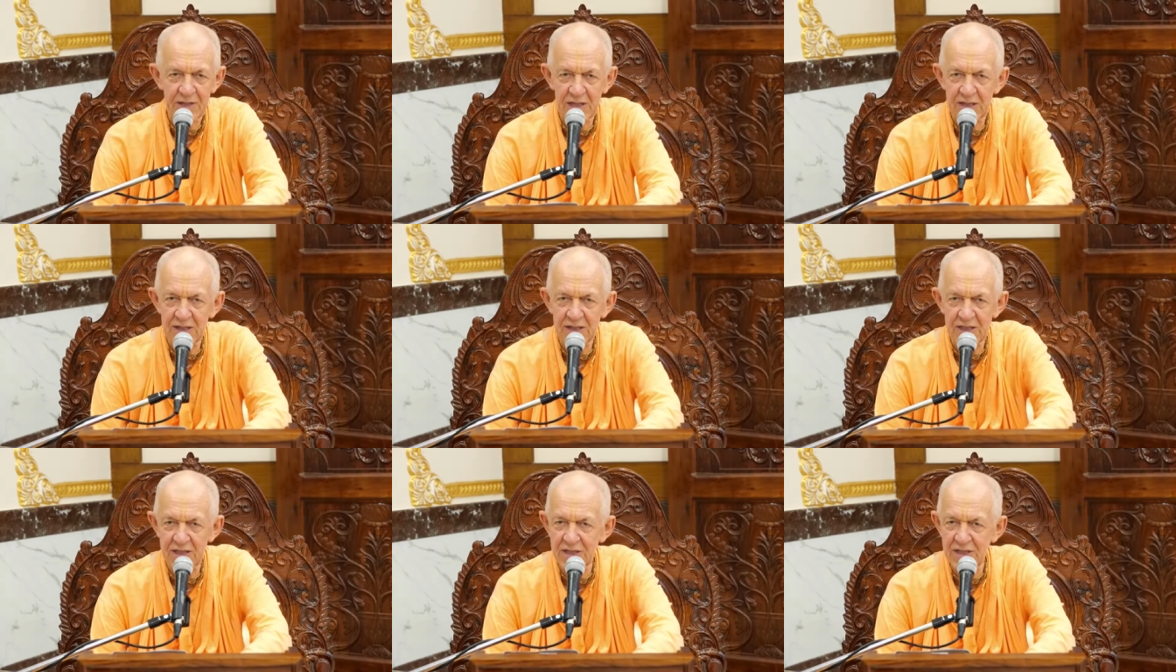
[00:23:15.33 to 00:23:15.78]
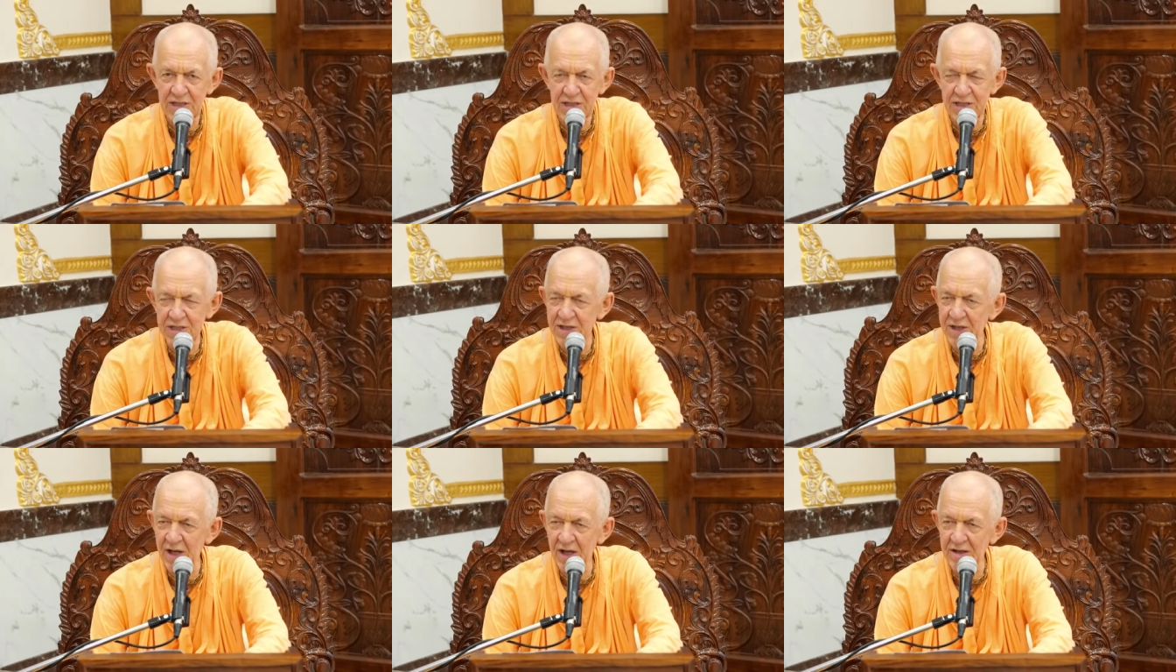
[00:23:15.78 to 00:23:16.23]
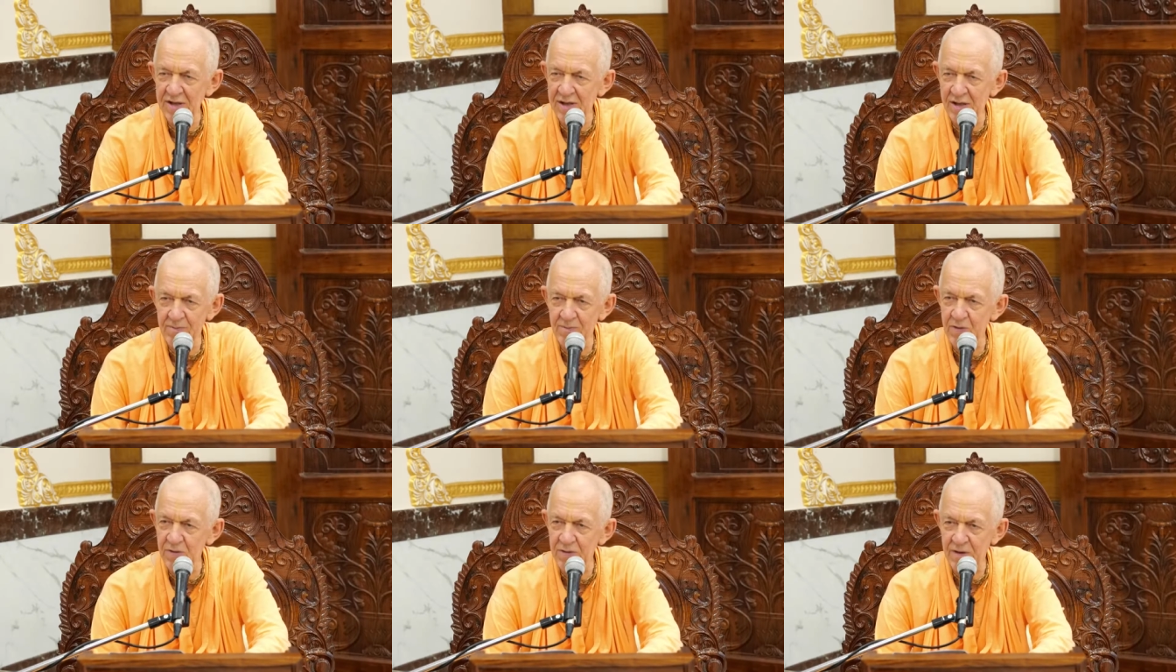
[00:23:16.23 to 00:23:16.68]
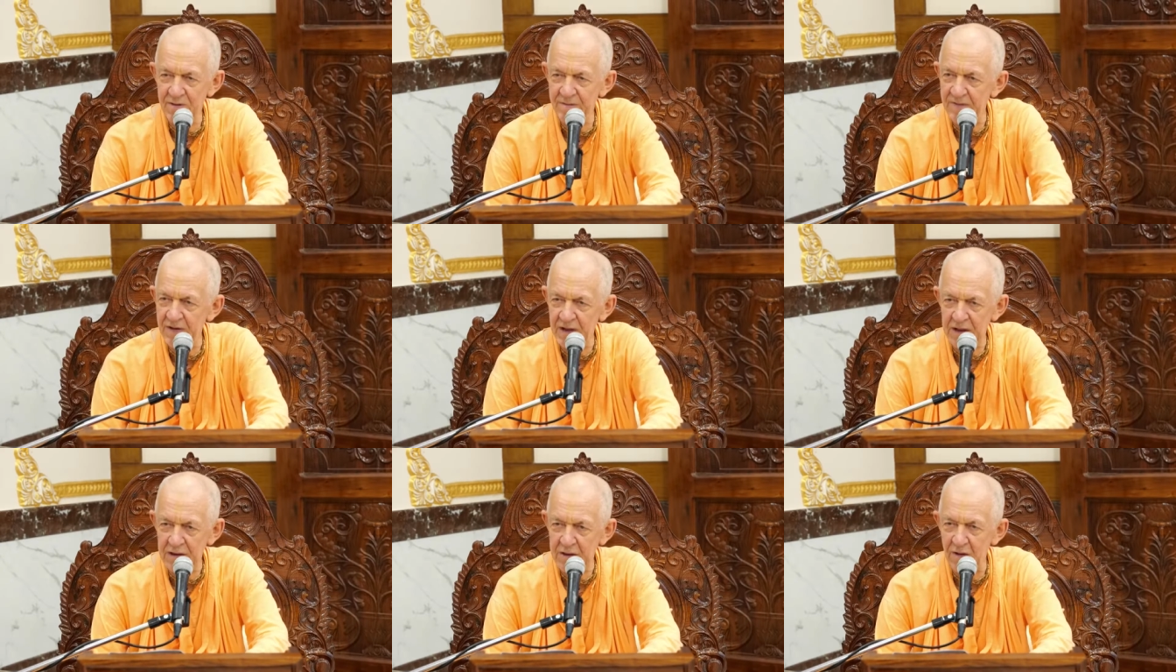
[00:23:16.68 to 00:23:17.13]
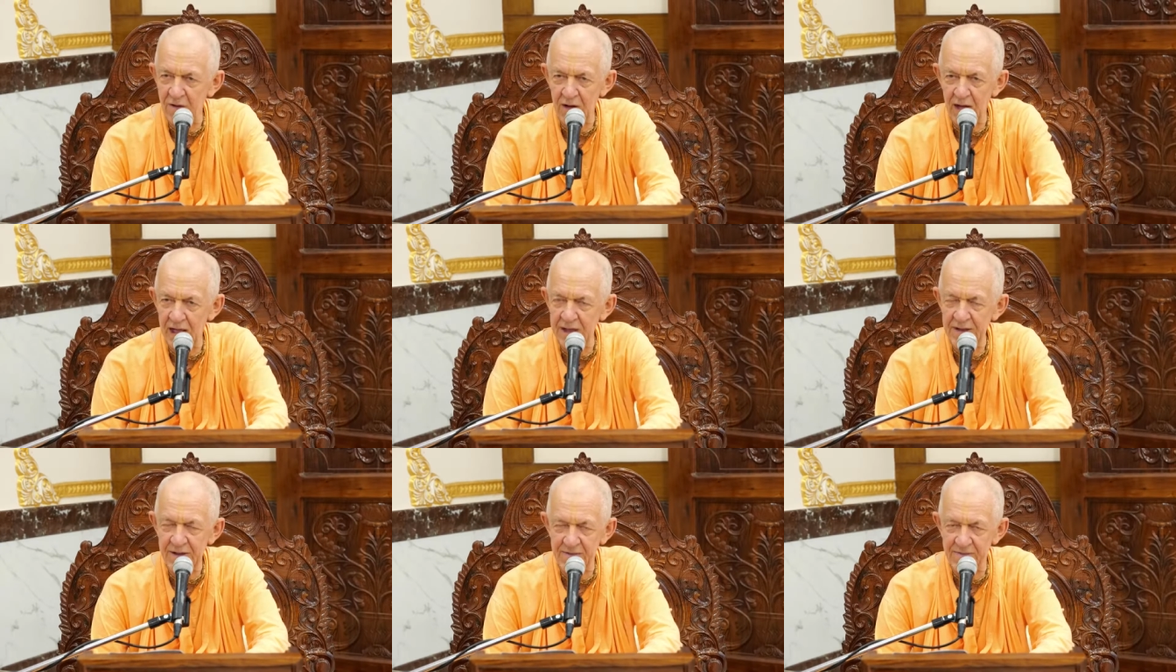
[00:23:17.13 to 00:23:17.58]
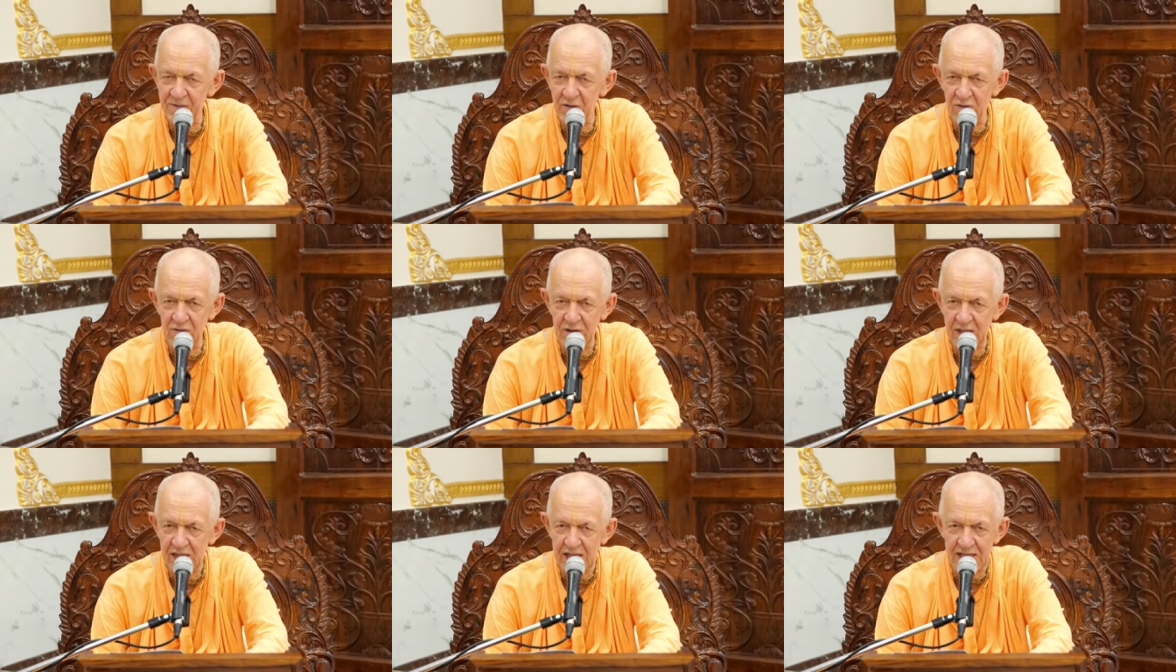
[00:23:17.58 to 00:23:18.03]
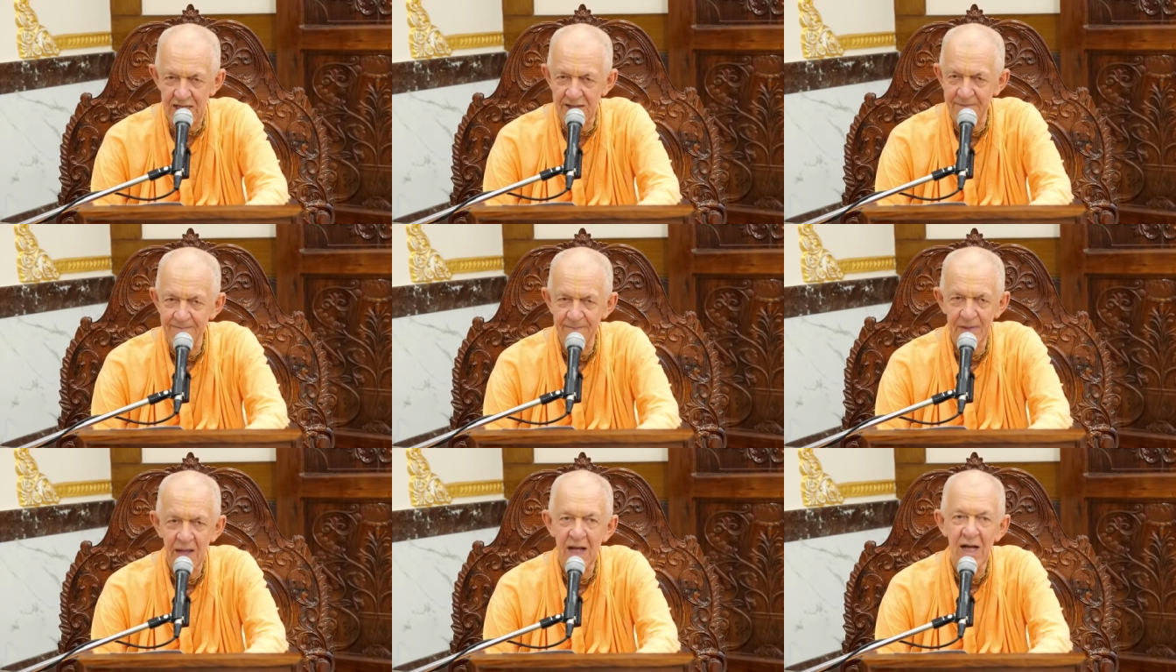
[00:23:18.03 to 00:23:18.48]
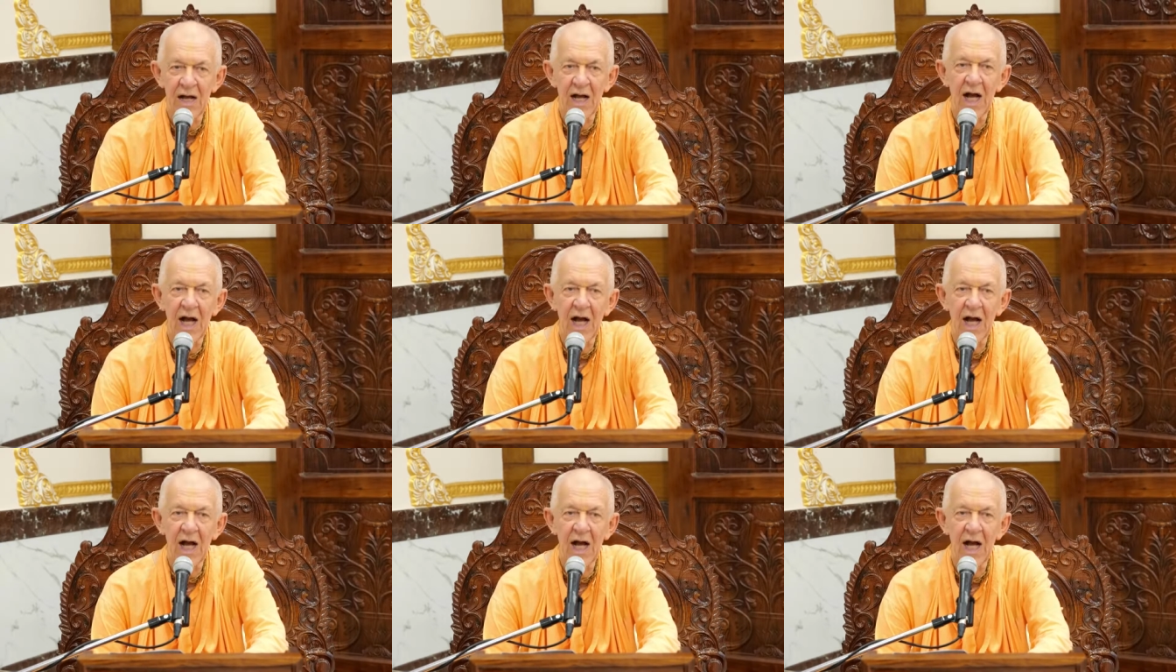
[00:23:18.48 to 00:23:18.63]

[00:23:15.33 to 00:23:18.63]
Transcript: He said, this is not the mood of a, a devotee.